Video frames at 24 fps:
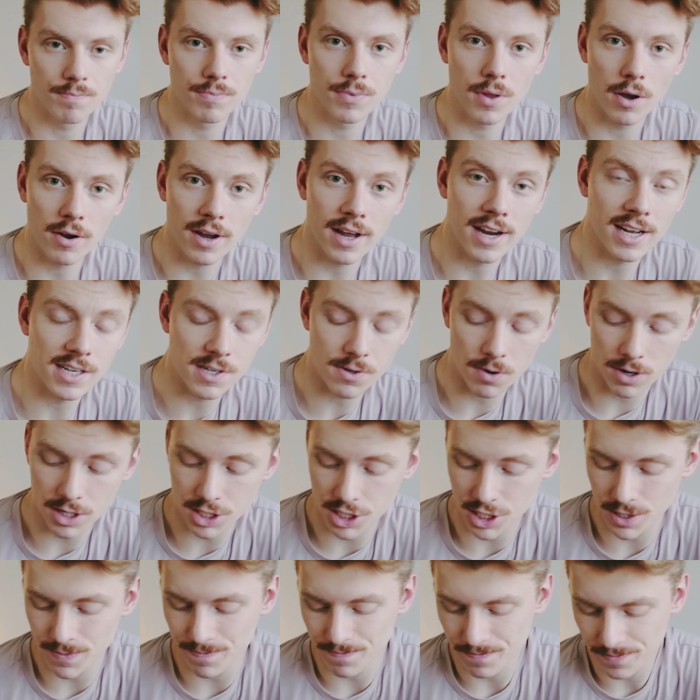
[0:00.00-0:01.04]
Okay, next
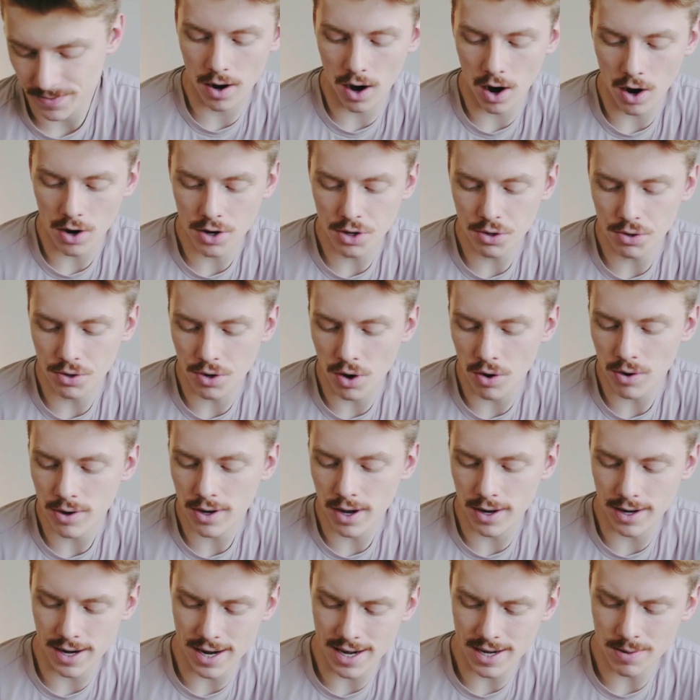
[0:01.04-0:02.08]
question. Are you going
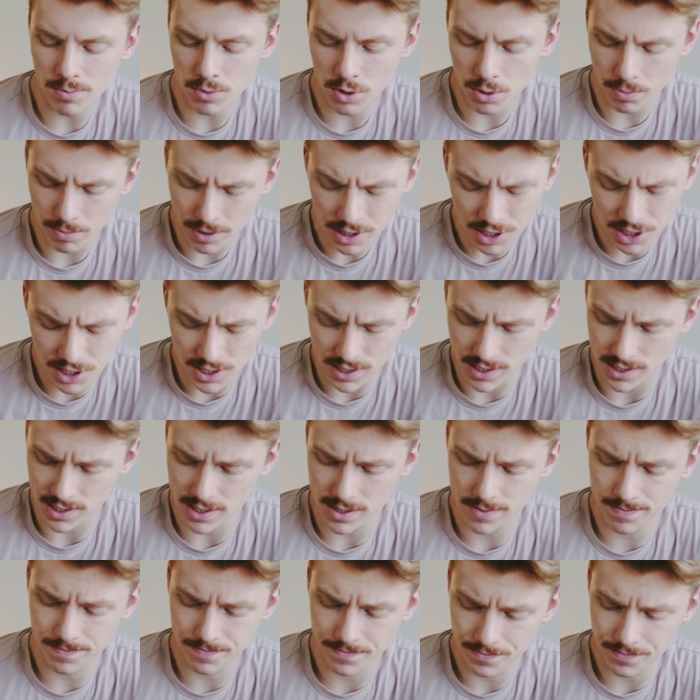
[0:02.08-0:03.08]
on any more missions?